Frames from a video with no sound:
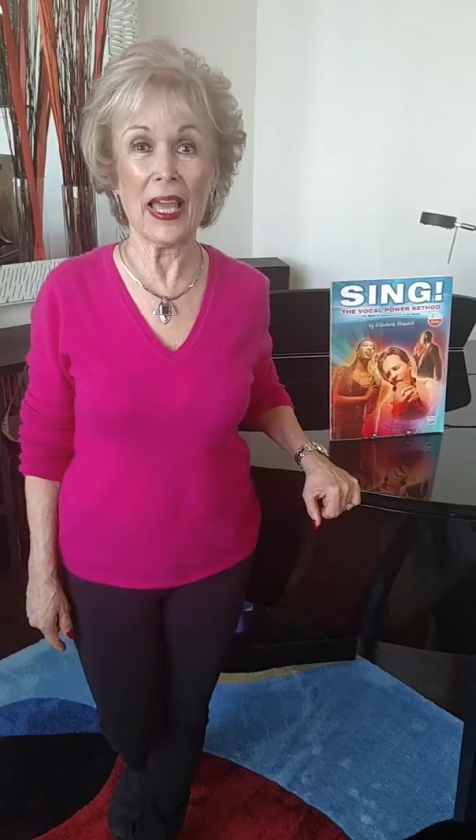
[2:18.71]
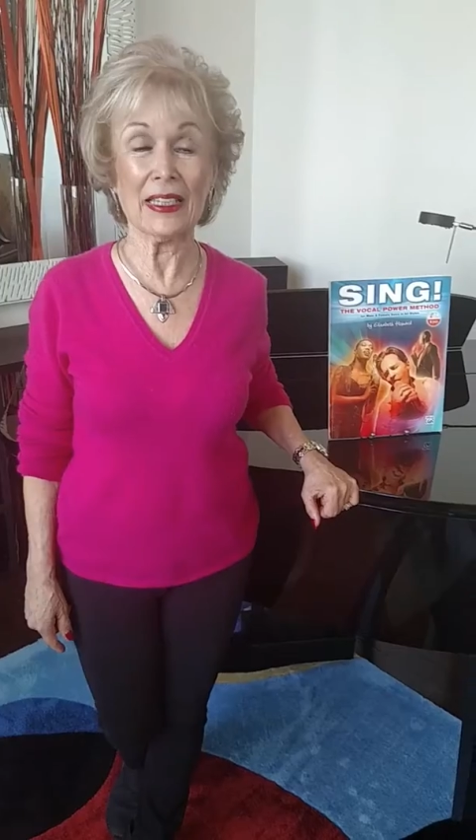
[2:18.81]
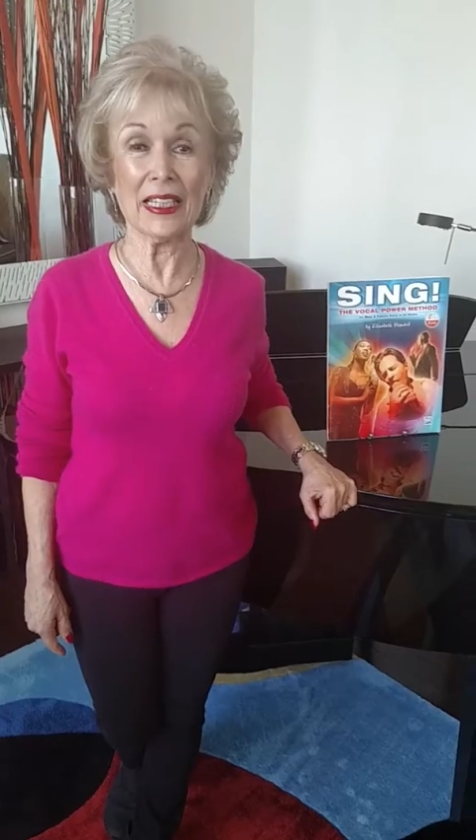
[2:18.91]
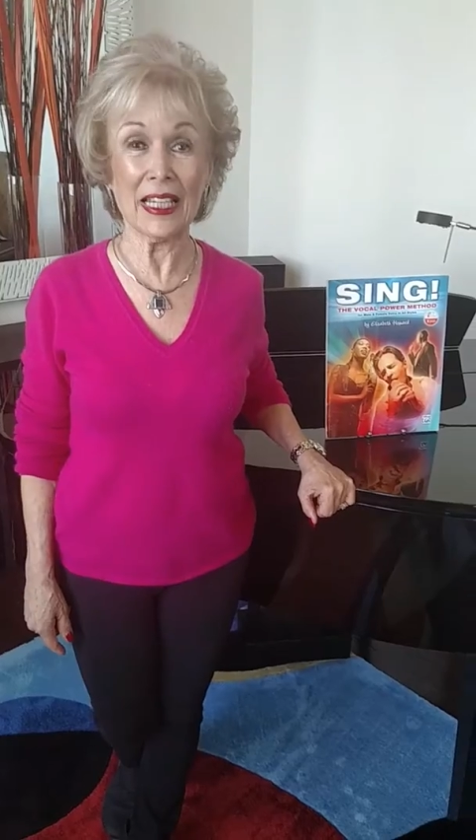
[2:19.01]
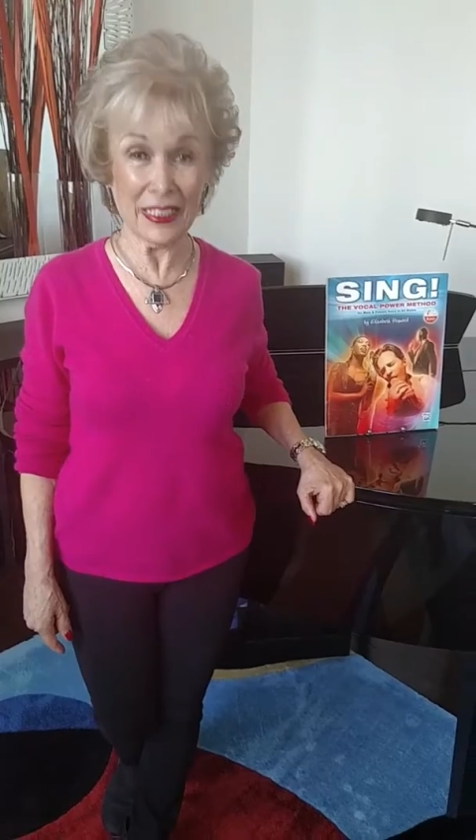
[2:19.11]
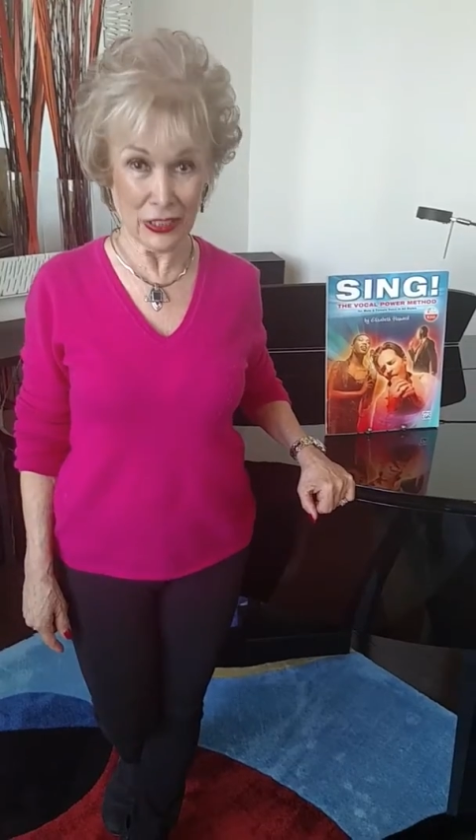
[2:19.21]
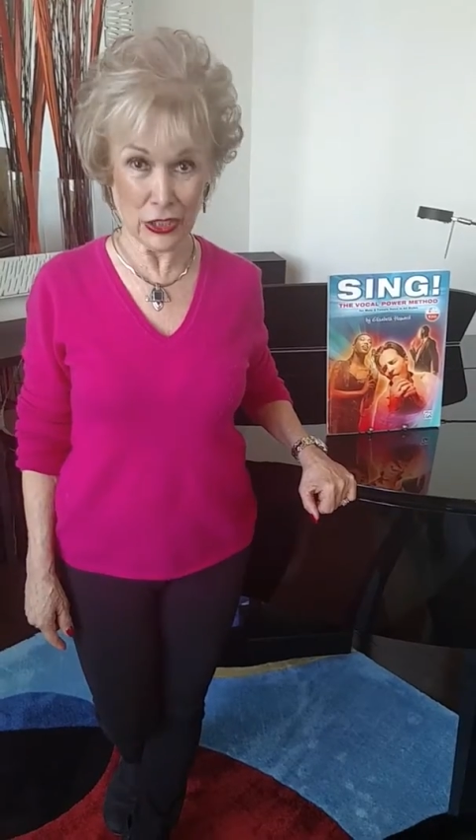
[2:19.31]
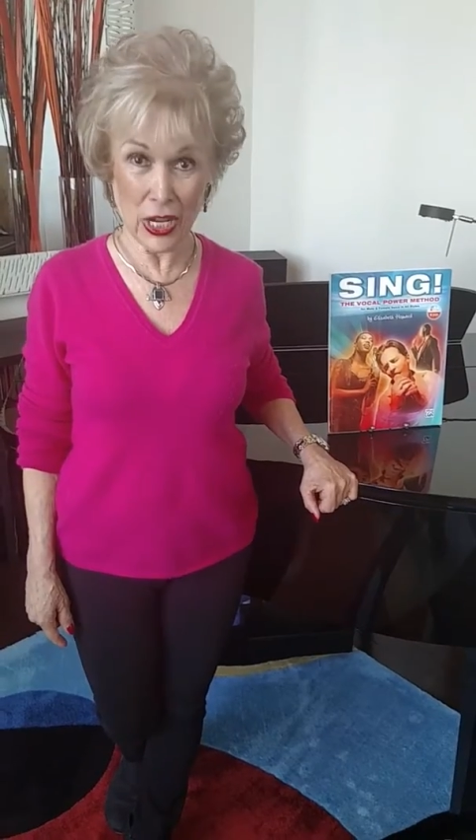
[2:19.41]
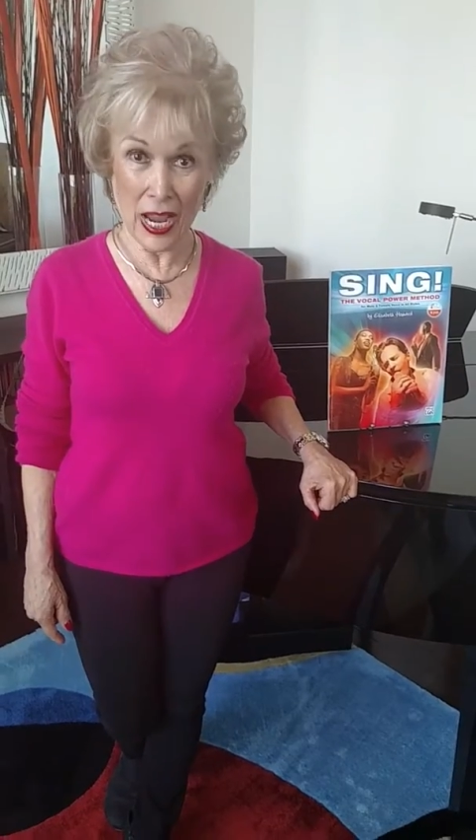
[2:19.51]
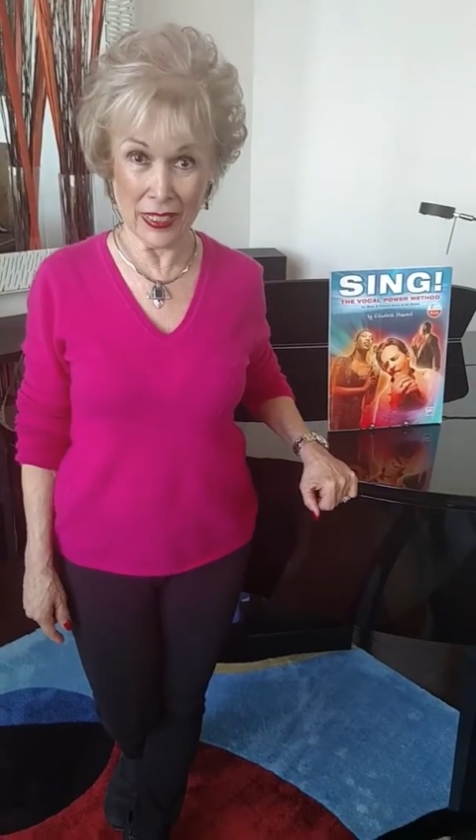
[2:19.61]
and let it
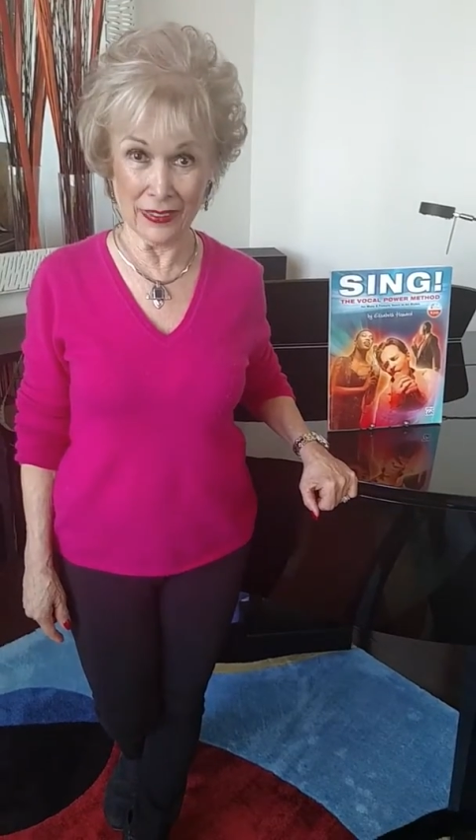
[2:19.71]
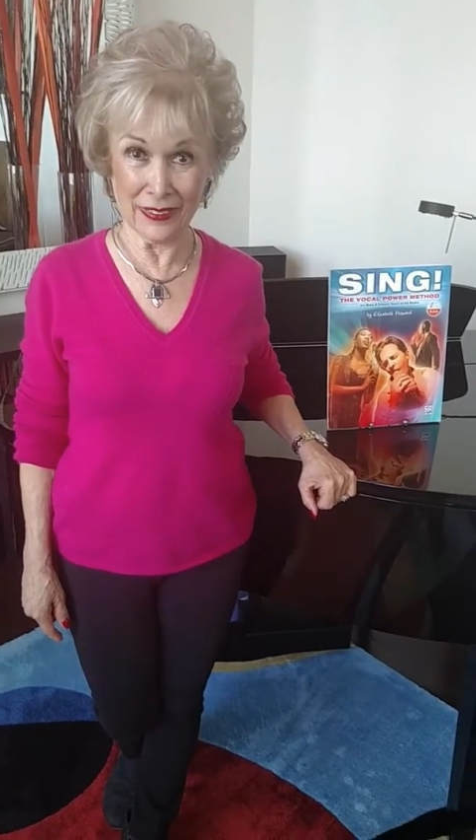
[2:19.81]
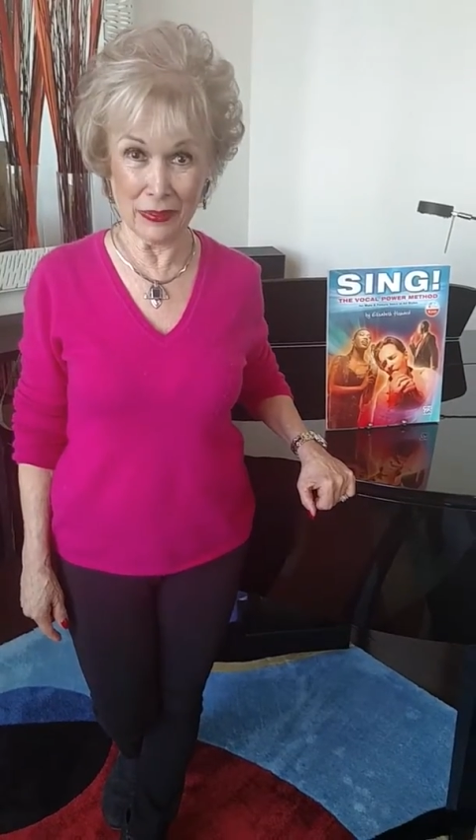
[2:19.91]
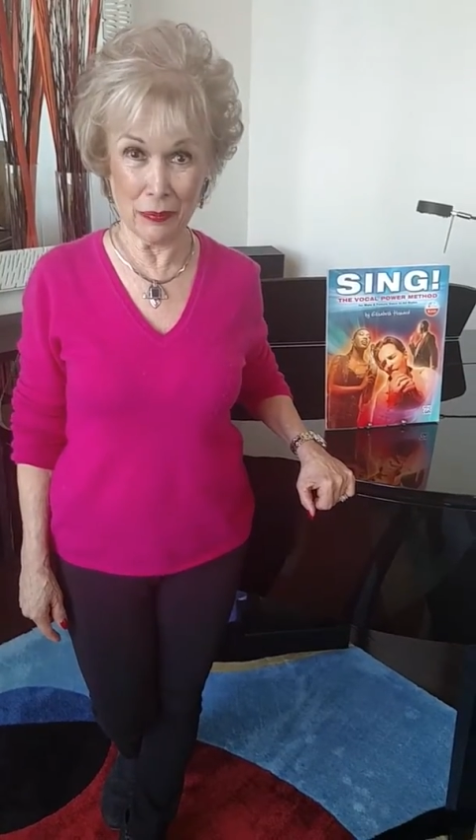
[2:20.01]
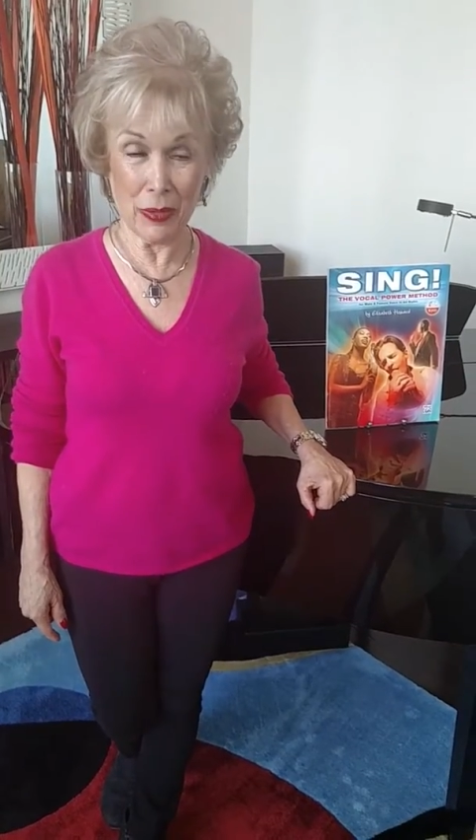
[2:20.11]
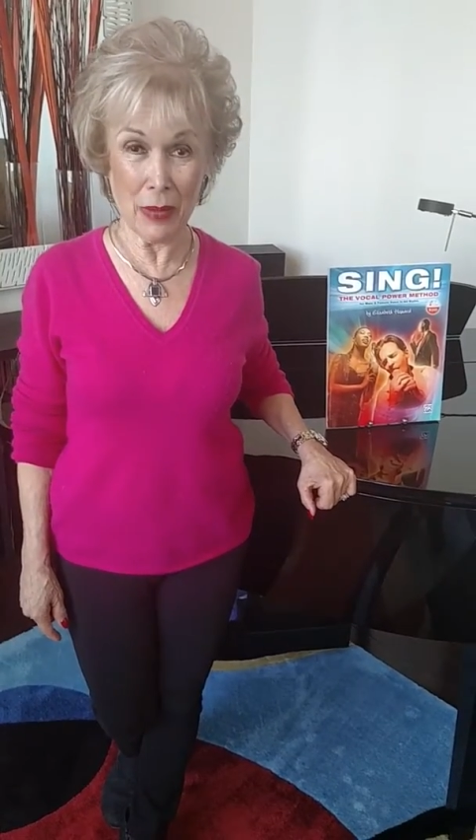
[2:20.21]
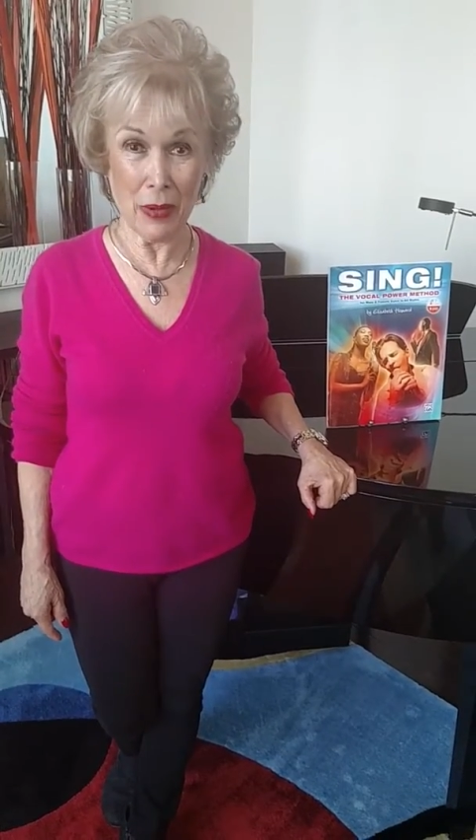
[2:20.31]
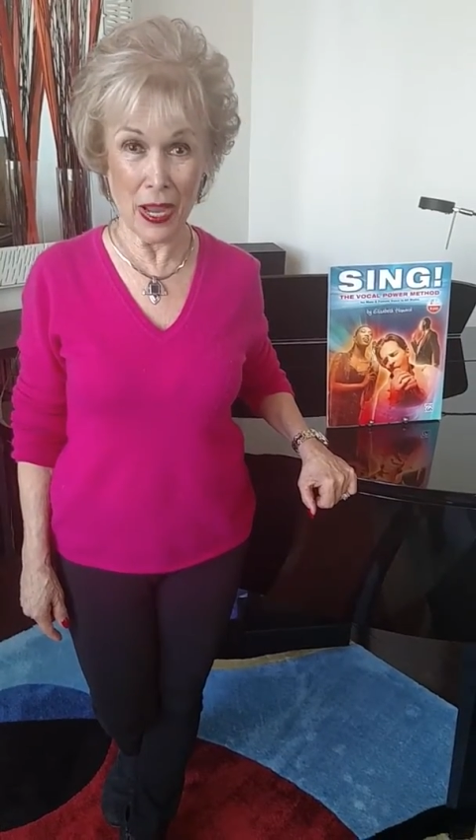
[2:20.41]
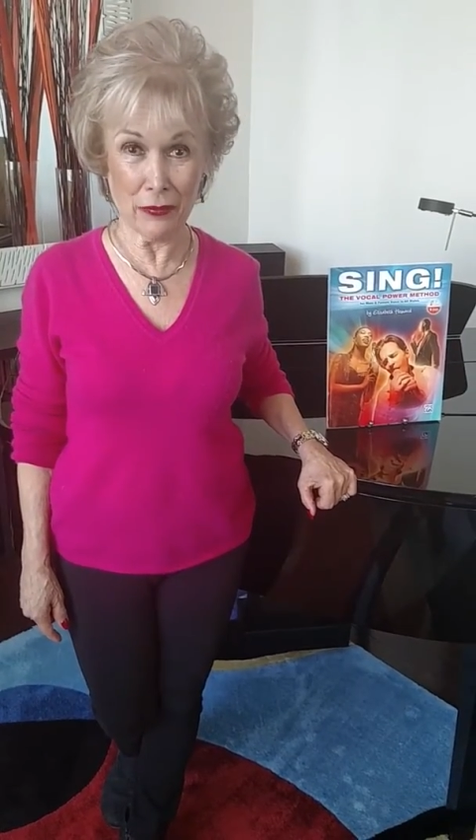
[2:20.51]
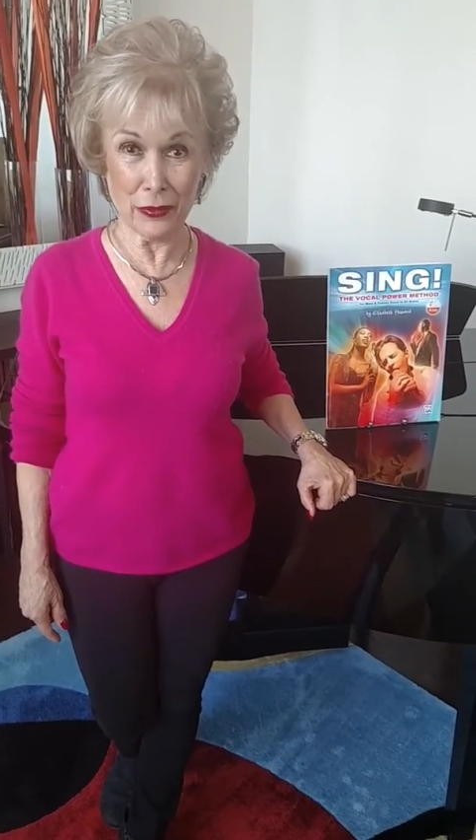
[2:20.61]
shine. Bye
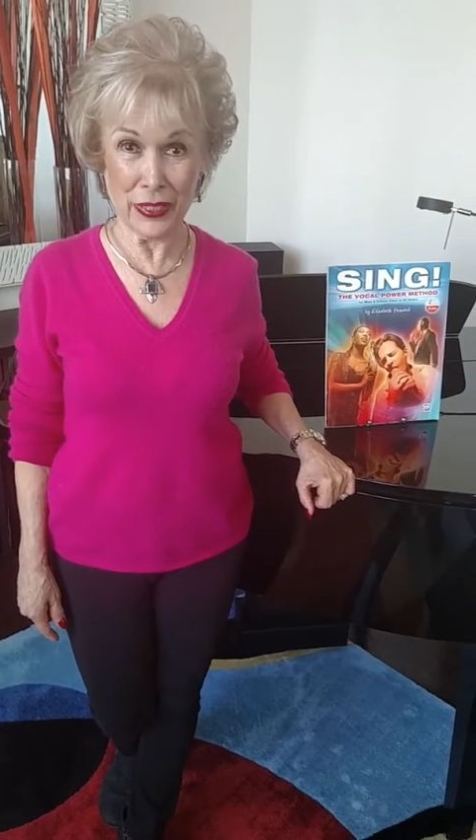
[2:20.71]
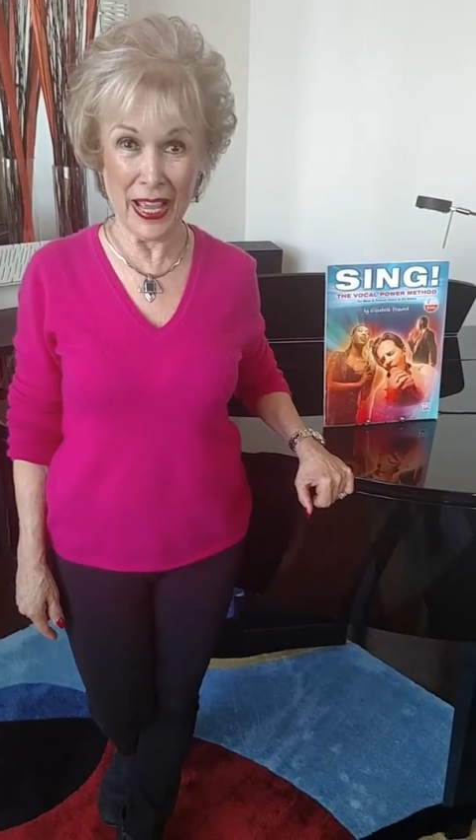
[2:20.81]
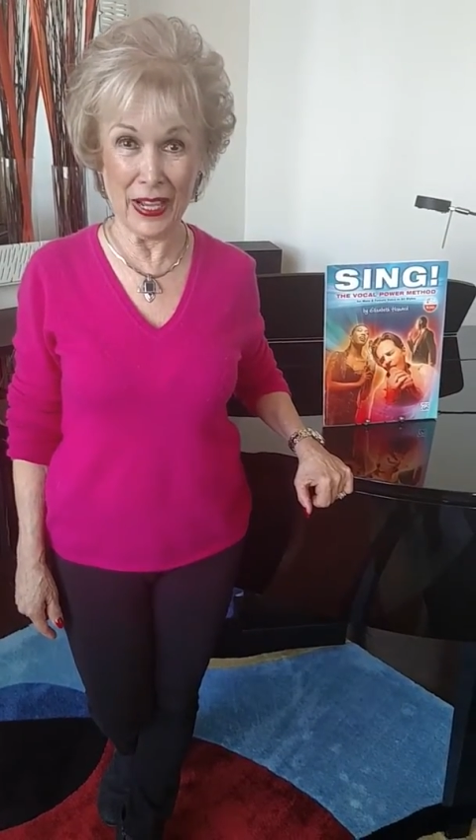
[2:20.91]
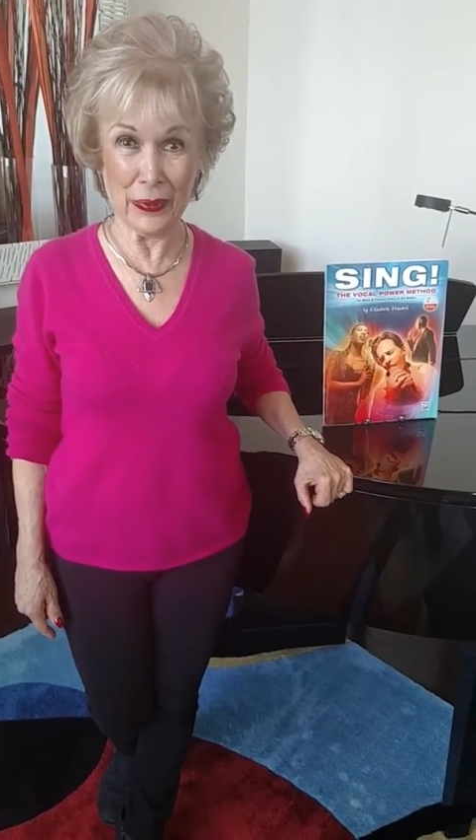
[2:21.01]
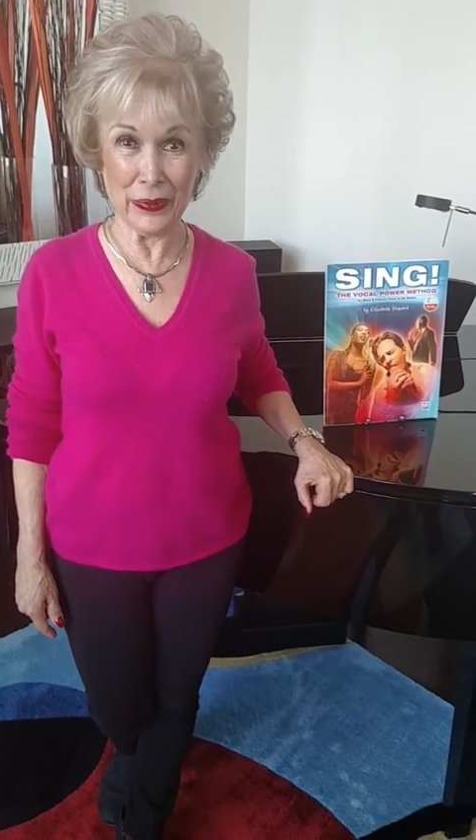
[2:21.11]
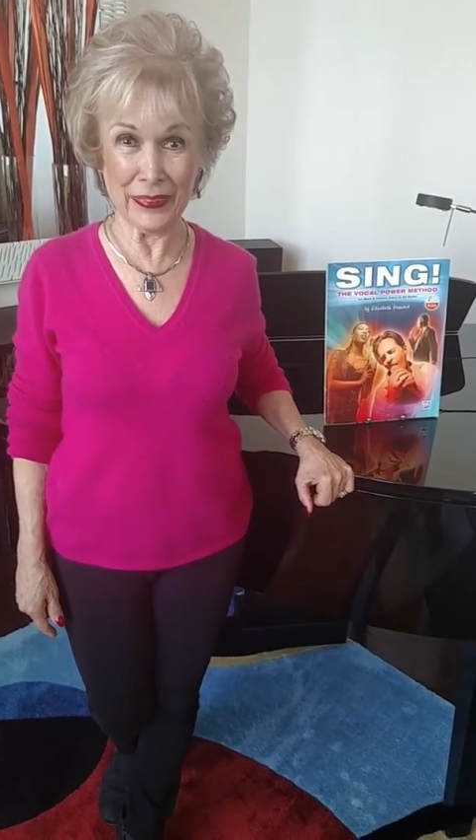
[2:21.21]
bye for now.